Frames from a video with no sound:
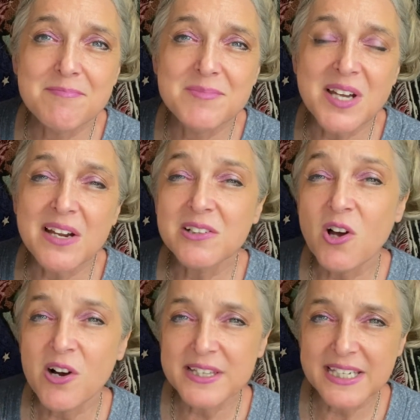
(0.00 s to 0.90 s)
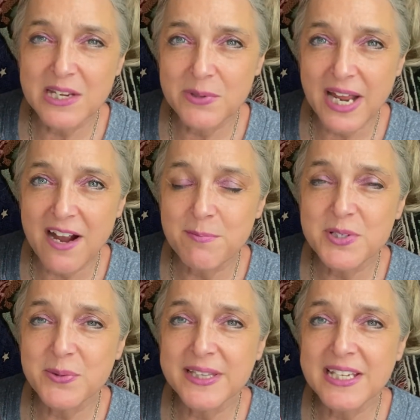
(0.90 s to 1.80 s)
dialogue that he would have
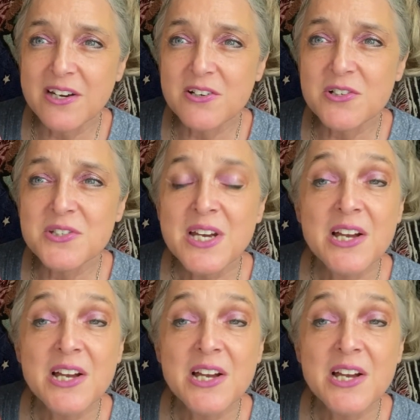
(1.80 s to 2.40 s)
between the characters.